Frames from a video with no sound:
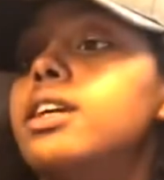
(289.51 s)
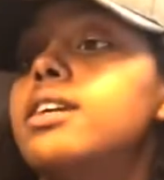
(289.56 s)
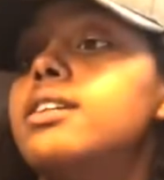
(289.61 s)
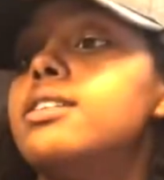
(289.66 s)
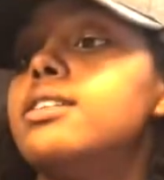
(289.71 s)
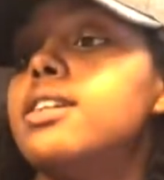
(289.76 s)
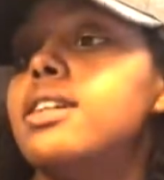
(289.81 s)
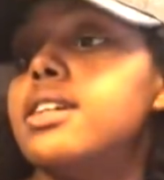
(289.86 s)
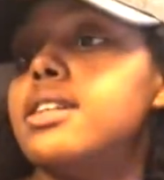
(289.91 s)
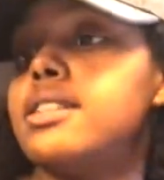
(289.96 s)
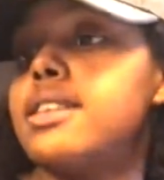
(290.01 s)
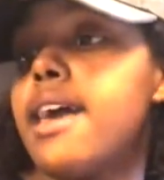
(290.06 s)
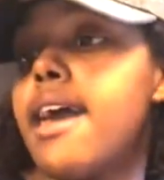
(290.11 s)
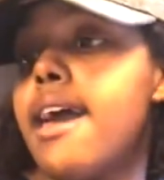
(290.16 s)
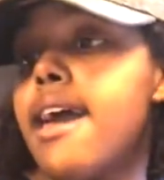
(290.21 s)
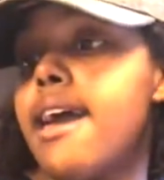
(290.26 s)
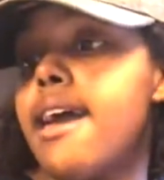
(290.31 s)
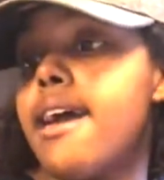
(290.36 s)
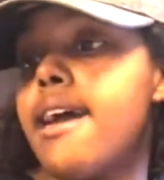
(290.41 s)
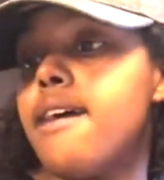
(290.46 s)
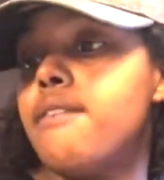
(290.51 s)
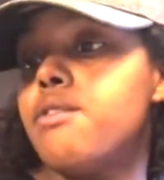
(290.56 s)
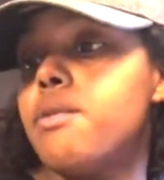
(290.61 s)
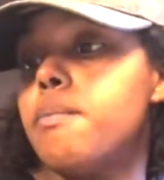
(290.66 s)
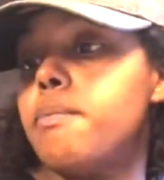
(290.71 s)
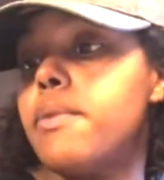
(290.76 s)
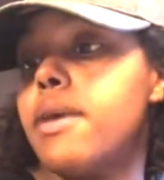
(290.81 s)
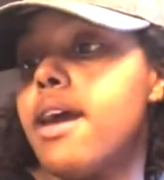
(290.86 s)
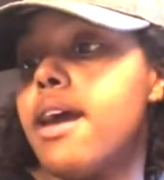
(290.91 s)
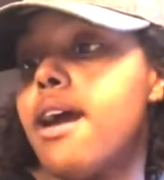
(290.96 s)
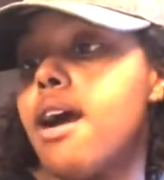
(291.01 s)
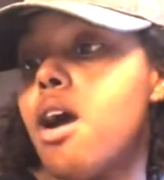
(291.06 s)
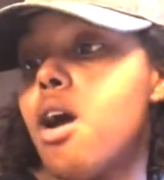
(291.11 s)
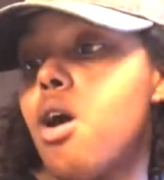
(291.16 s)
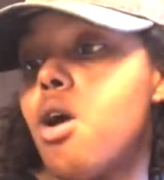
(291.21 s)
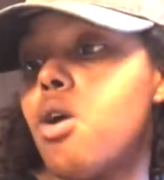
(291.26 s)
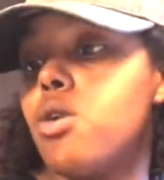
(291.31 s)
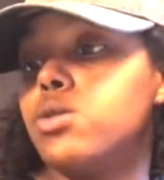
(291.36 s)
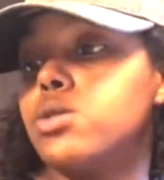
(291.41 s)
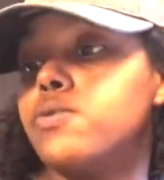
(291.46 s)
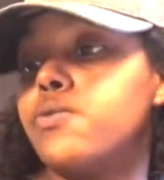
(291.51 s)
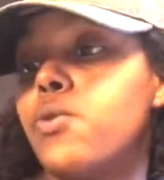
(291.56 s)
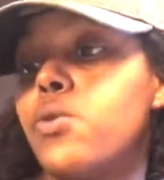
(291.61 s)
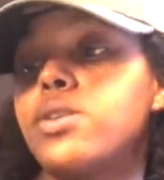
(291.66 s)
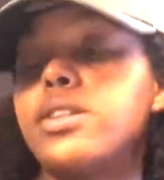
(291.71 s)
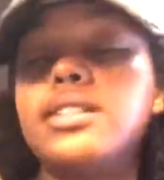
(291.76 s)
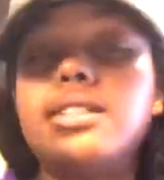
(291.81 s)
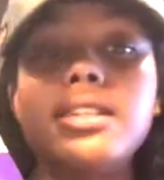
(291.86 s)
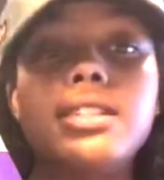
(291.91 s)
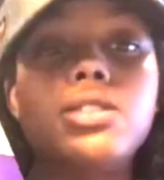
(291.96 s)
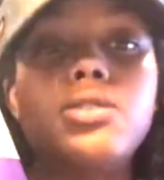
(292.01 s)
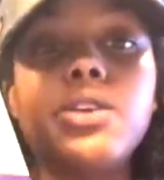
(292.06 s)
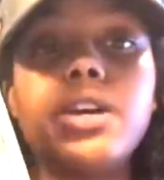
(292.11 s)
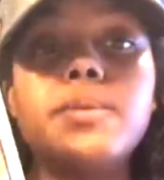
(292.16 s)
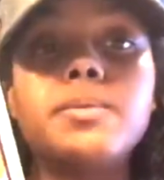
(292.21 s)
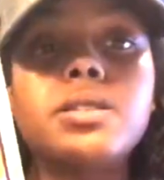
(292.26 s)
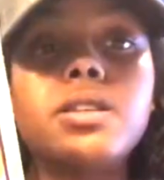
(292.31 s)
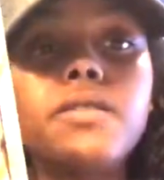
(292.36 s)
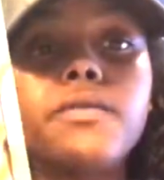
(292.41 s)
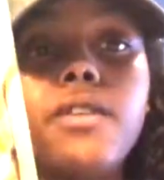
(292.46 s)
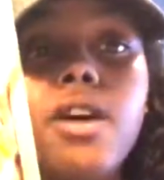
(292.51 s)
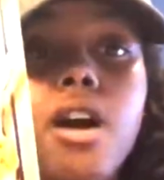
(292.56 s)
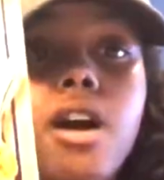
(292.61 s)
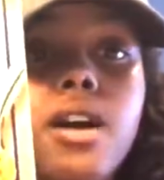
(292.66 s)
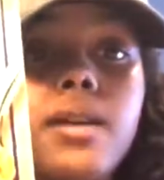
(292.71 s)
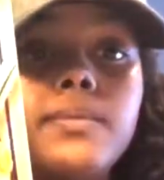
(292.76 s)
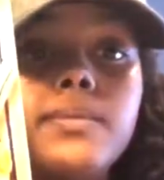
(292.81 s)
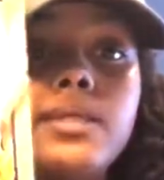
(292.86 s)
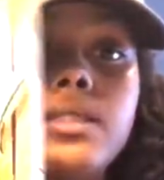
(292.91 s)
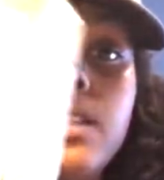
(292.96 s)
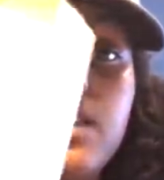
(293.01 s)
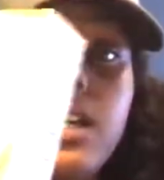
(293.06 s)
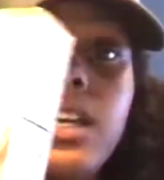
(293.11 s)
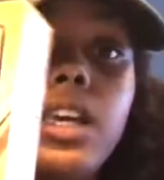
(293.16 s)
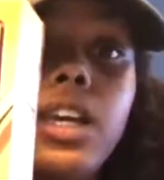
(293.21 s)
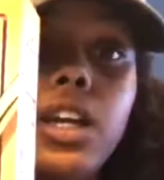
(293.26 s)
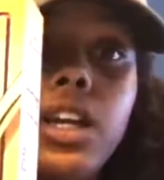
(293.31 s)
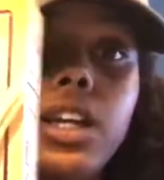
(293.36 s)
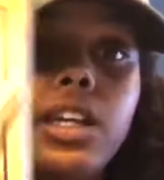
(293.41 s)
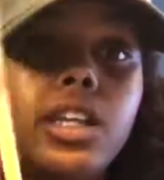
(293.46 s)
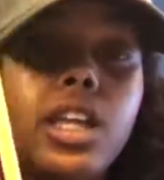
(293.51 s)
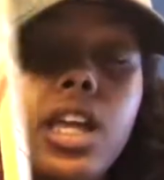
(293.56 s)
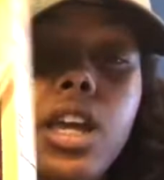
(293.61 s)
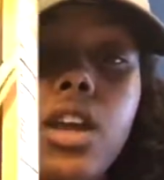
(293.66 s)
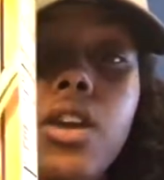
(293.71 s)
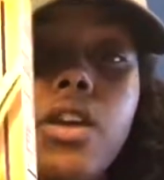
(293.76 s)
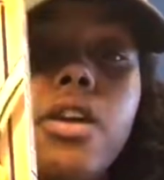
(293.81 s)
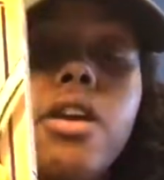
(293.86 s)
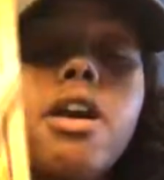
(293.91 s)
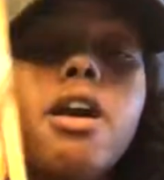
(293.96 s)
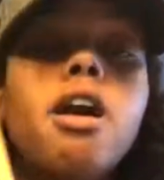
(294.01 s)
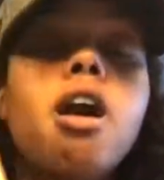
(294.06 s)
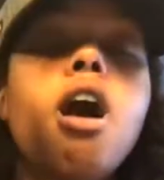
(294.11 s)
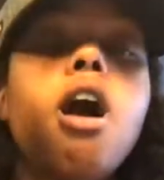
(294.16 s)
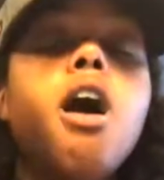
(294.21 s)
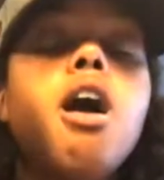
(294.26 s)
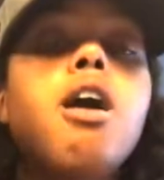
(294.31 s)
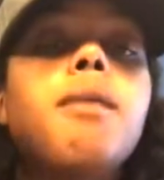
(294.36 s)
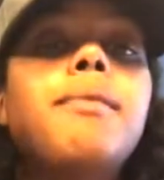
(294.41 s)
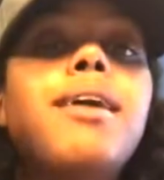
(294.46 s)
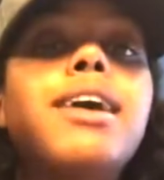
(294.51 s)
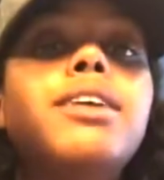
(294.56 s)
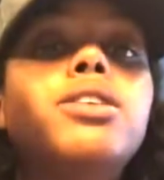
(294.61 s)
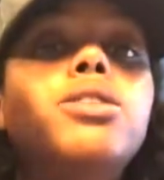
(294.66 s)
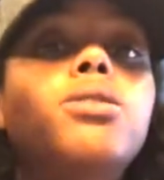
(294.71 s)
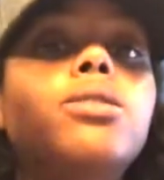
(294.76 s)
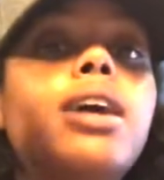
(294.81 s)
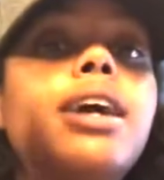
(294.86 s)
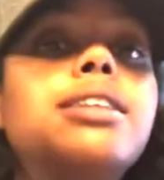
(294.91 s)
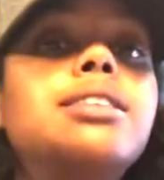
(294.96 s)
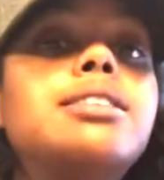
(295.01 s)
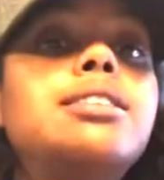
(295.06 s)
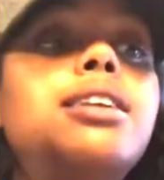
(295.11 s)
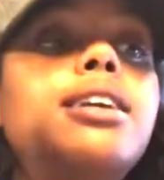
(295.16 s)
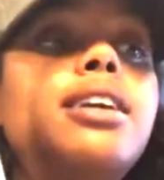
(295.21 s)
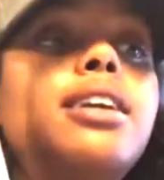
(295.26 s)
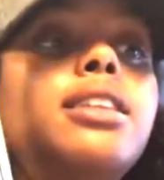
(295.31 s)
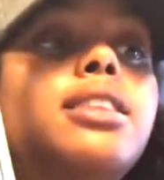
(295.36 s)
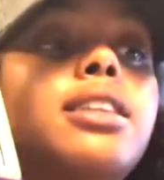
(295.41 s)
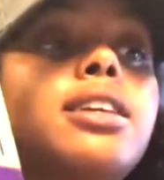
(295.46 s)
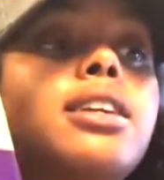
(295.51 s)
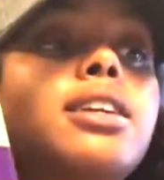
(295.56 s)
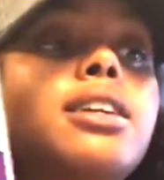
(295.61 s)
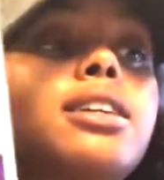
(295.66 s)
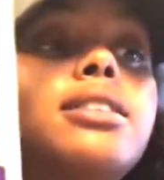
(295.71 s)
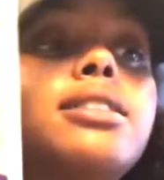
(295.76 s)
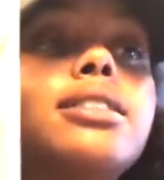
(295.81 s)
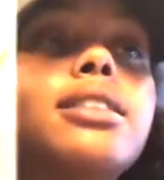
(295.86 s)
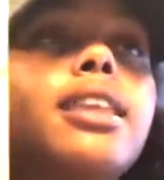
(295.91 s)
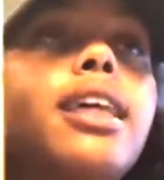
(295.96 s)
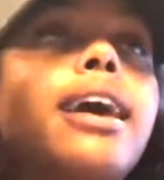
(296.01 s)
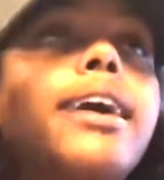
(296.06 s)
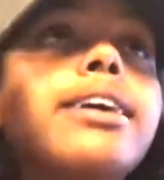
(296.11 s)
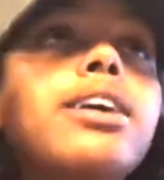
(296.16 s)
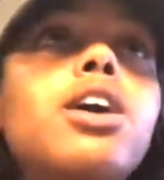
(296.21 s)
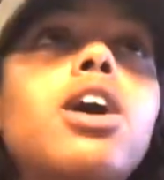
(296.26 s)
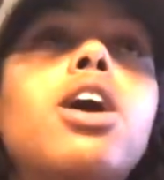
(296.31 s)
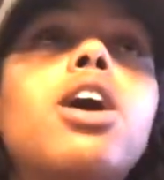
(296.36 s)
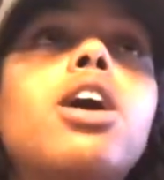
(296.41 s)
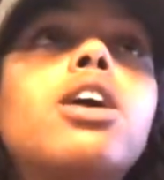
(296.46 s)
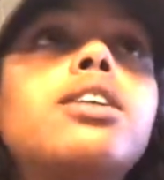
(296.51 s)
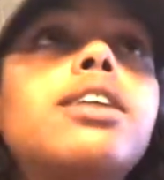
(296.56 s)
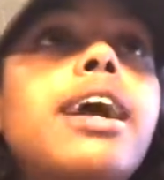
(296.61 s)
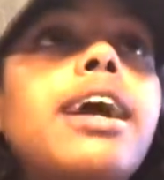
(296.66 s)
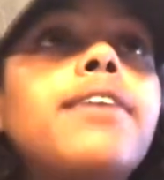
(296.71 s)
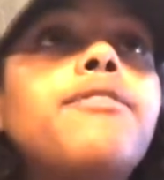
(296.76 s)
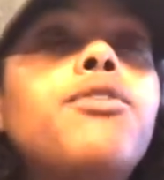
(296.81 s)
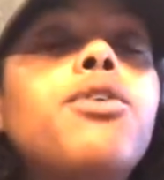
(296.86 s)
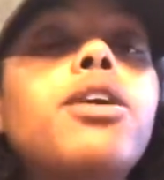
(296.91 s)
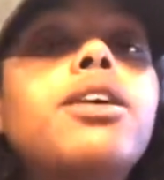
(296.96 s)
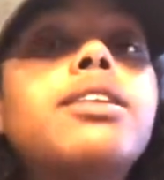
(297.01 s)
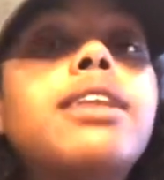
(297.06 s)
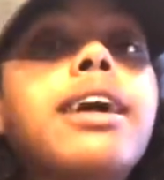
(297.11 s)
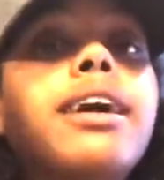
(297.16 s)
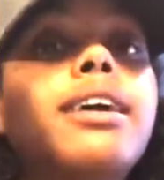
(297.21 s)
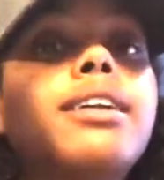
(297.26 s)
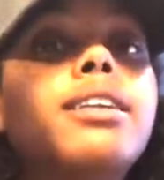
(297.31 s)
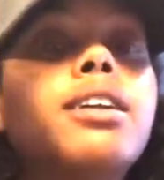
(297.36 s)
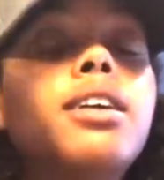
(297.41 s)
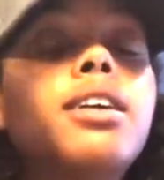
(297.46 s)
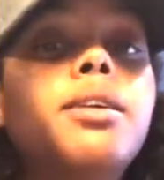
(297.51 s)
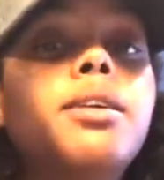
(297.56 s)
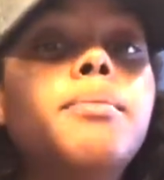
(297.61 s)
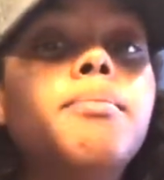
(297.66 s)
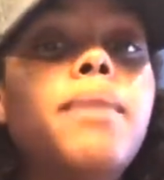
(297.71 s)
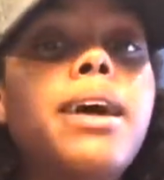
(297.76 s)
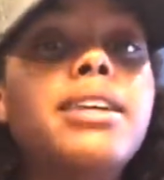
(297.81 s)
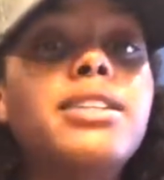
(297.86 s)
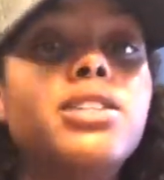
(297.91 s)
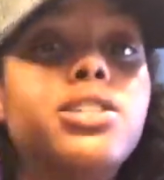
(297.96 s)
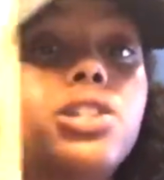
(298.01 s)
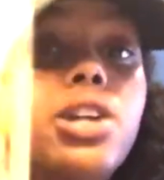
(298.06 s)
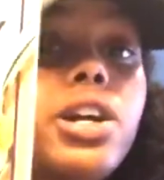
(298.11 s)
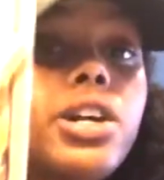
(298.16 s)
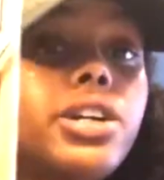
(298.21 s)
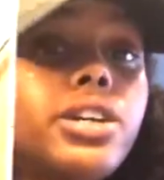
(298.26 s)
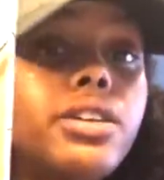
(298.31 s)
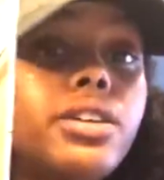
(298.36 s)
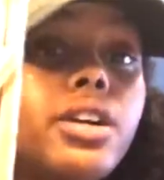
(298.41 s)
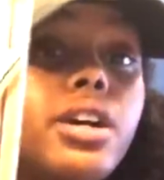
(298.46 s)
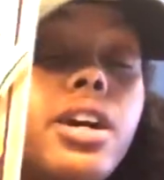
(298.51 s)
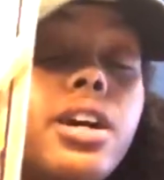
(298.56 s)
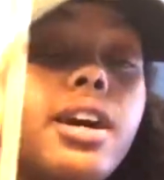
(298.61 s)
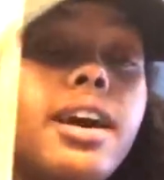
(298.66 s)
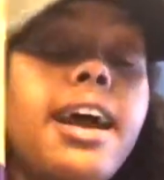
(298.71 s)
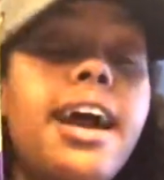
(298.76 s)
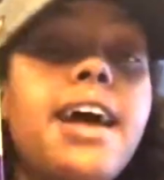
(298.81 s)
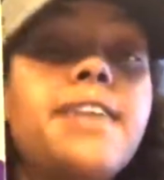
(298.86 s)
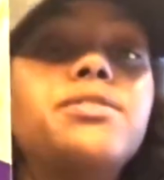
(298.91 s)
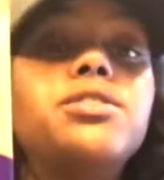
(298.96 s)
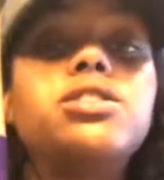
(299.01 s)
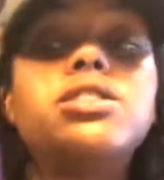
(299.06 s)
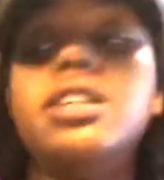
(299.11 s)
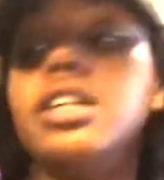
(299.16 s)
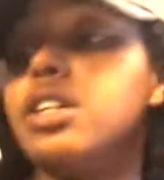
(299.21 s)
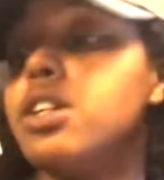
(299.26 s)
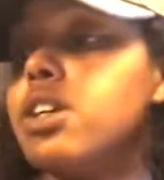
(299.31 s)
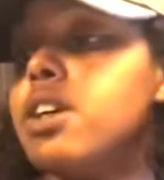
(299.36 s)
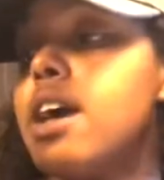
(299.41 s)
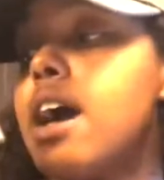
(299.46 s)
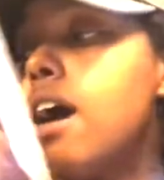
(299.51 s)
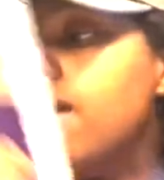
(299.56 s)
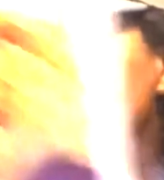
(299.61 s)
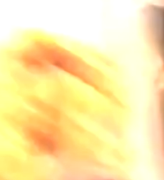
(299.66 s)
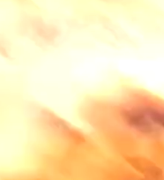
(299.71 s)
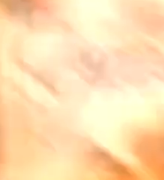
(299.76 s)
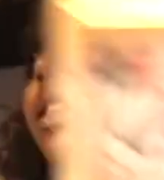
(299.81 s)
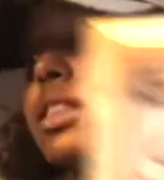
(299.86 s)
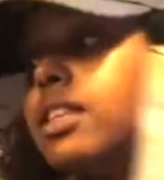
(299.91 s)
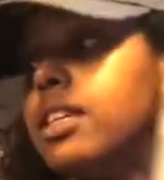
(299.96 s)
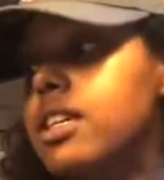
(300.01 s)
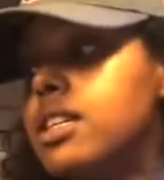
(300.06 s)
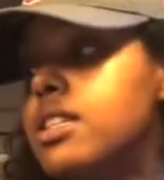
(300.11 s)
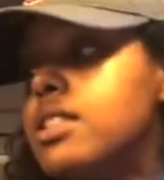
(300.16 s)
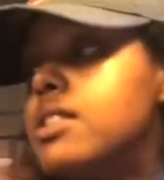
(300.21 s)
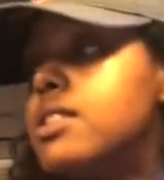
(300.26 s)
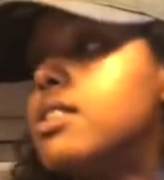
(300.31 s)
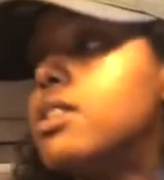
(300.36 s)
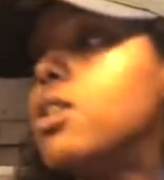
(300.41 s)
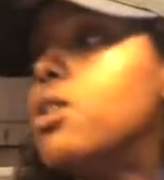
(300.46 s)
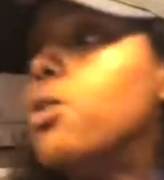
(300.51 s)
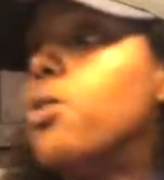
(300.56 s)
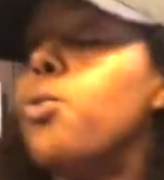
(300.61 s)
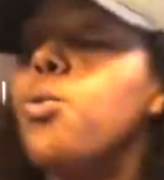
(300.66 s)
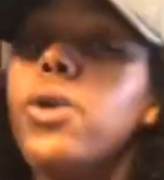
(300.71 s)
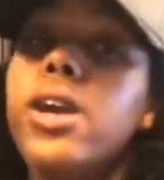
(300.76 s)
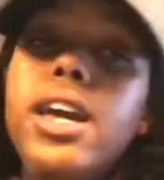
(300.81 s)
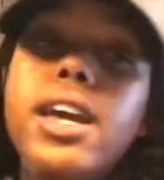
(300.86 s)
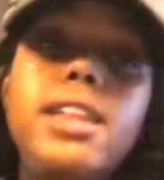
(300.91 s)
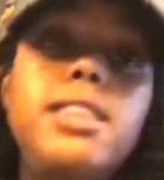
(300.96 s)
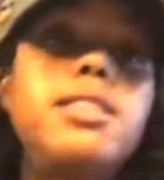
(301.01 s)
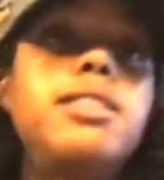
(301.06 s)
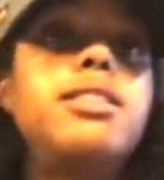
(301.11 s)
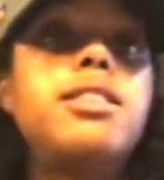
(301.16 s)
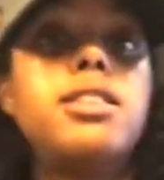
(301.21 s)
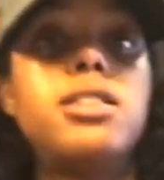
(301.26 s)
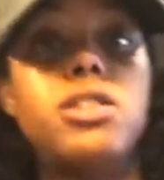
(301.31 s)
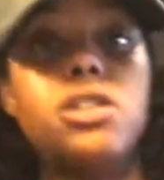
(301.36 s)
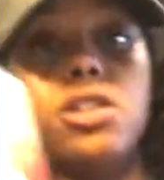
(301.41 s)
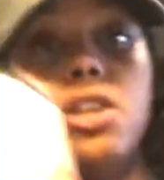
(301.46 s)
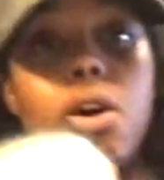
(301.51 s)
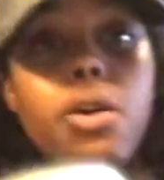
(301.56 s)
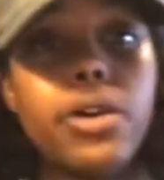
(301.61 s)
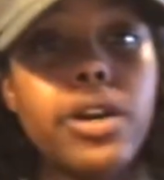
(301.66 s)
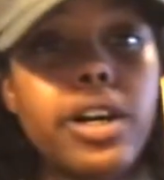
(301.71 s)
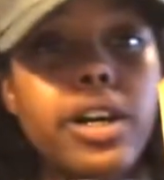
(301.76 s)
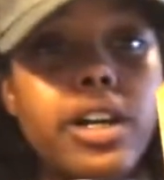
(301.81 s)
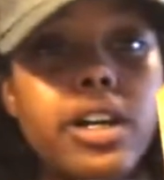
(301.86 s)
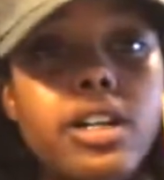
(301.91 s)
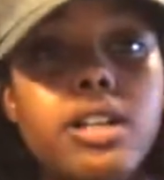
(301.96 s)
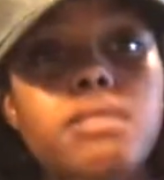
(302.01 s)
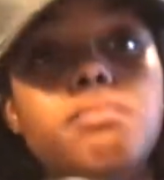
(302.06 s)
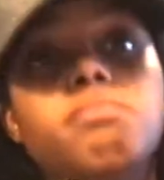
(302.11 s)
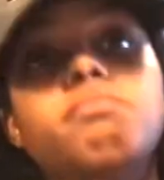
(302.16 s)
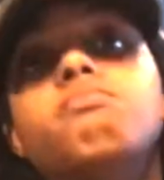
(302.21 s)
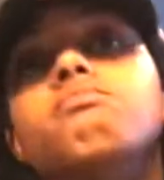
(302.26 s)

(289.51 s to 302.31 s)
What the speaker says: It does have about 46 grams of carbs in here. I do like to eat this, like y'all, like for like my dessert after dinner. I'll eat this with this yogurt.